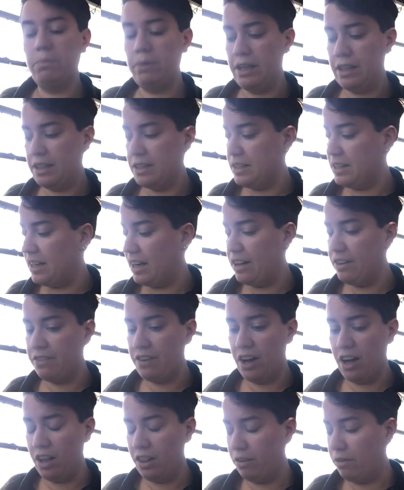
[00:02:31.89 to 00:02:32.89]
We had the state of
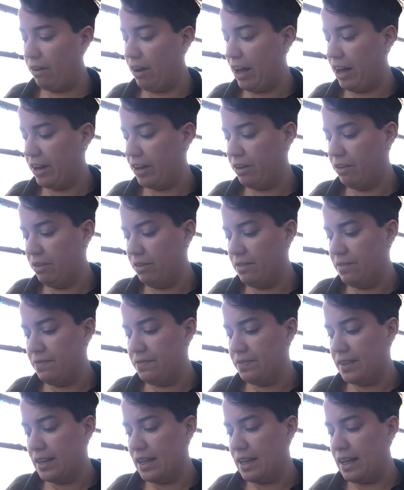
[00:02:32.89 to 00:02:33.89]
Colorado,
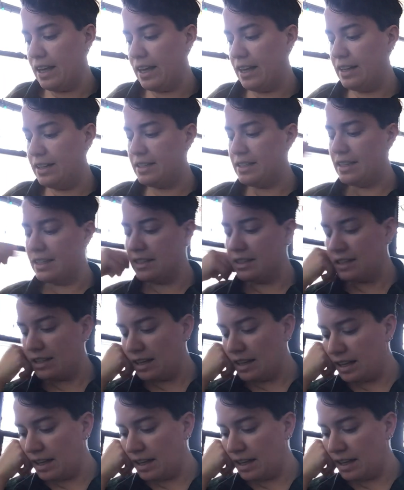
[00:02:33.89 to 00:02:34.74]
and it says